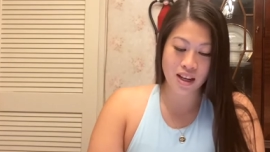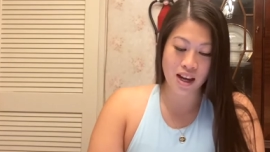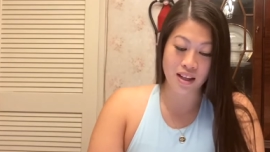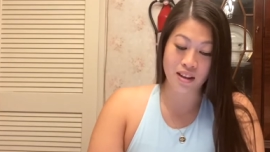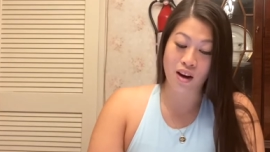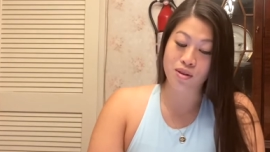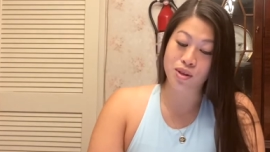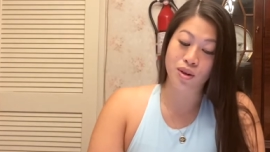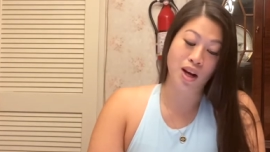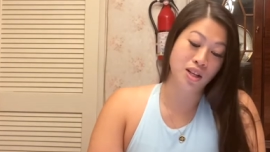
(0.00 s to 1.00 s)
And
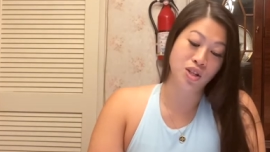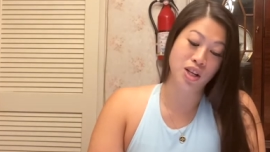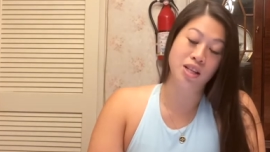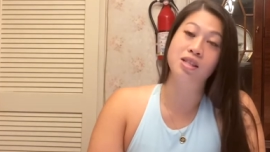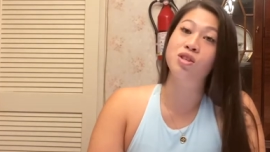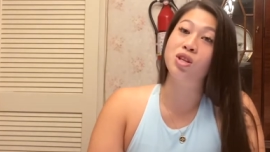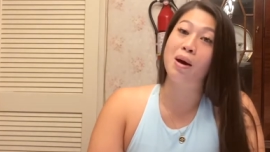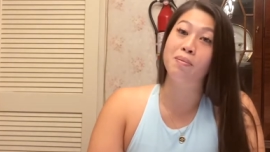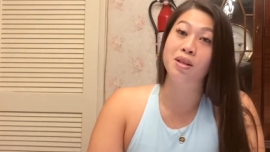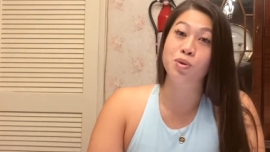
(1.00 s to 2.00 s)
also kansha is the
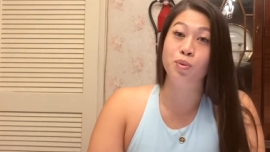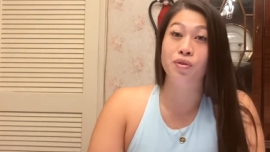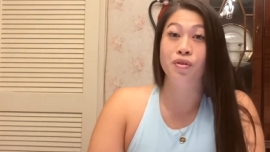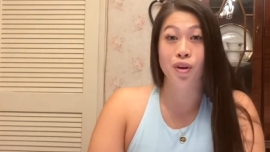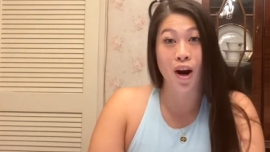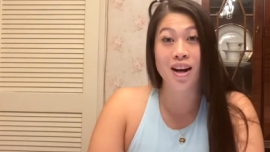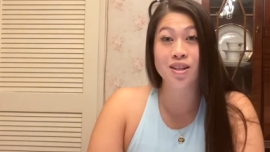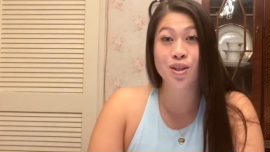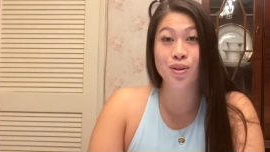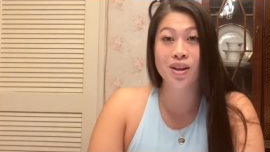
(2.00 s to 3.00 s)
Japanese word for
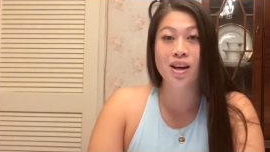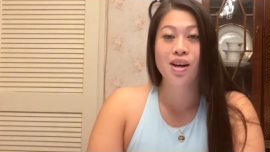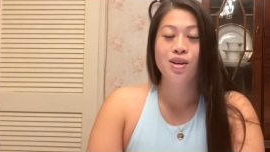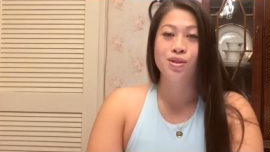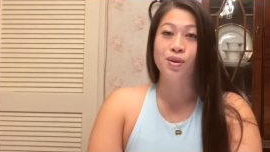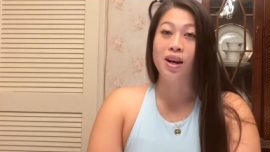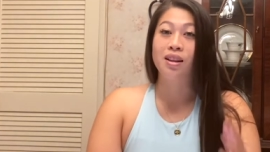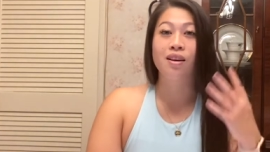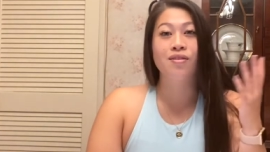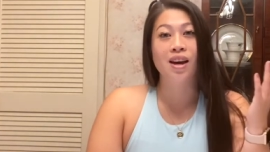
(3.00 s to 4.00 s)
gratitude. So I
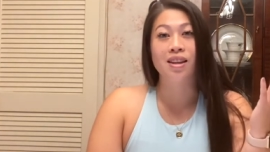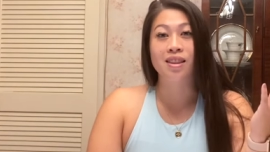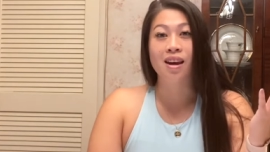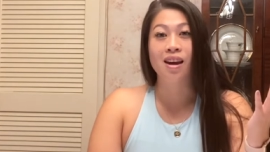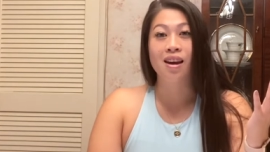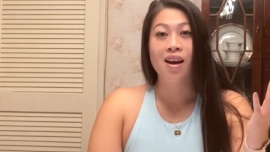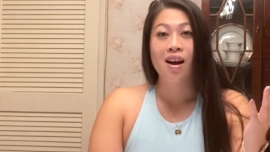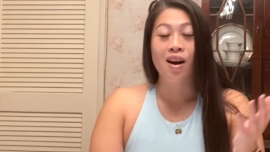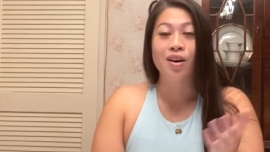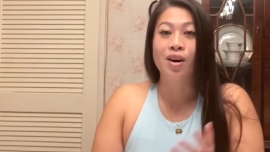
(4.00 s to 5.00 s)
love that they
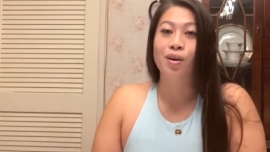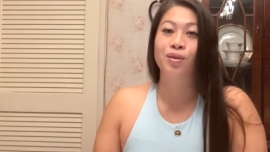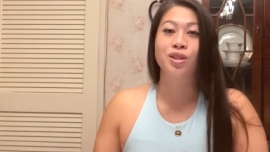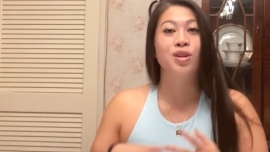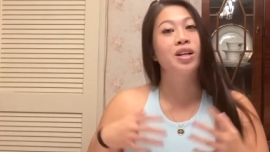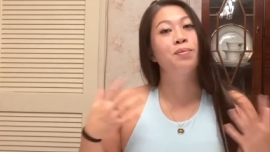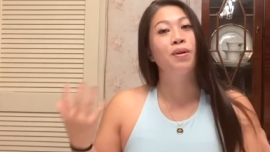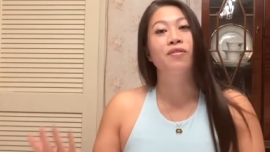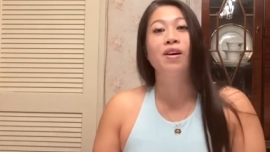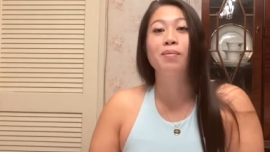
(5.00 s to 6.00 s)
are not only trying to
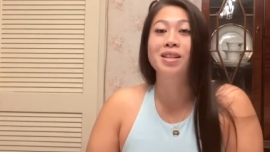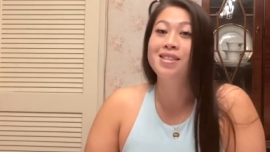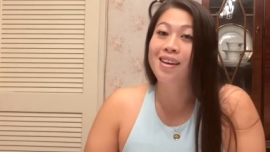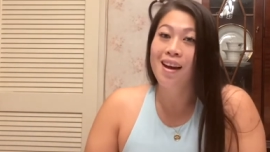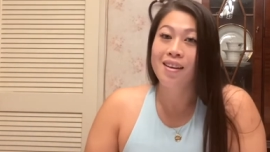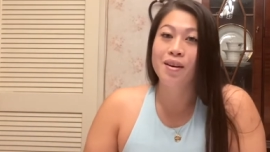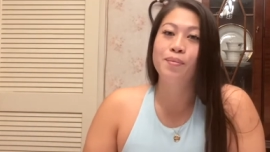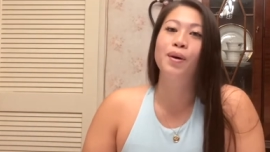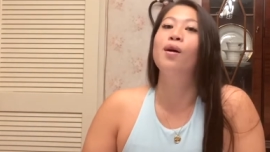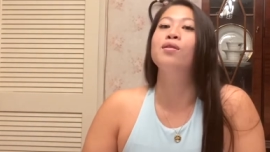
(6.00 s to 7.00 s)
bring families together,
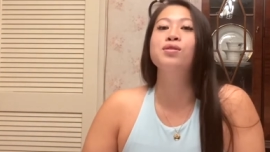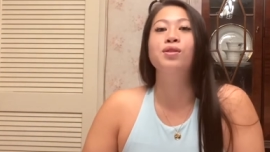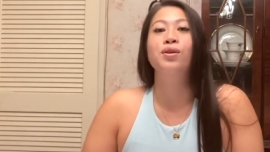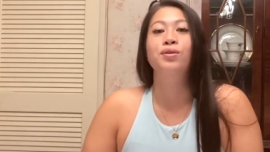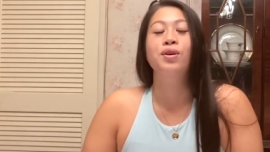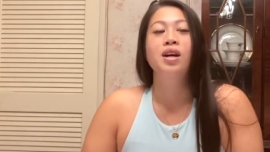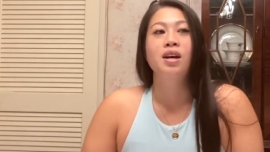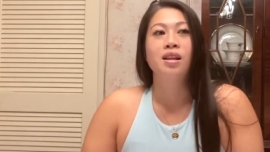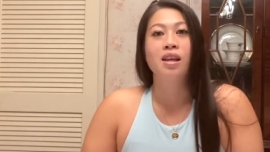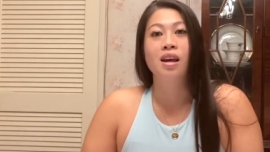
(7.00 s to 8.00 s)
but also
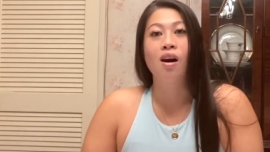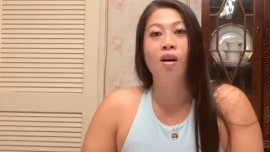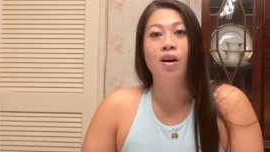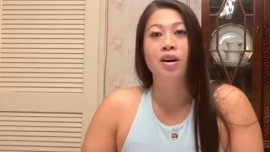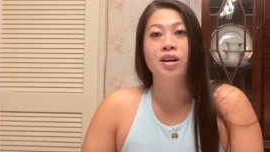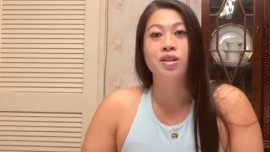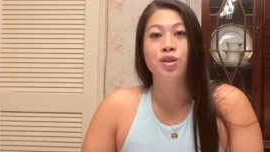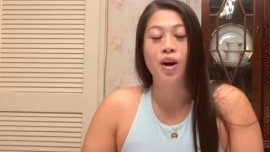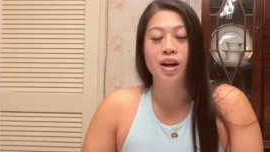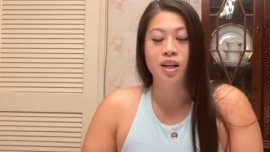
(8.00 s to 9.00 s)
they are
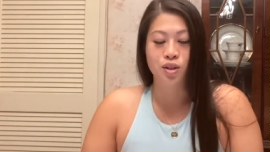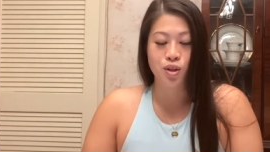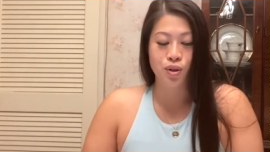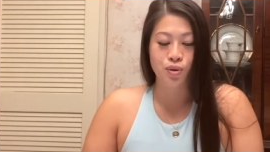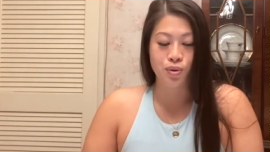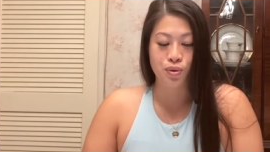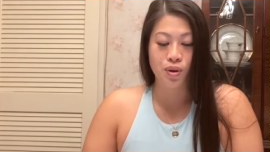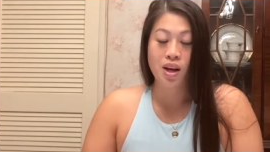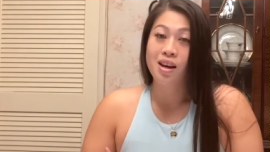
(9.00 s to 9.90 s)
trying to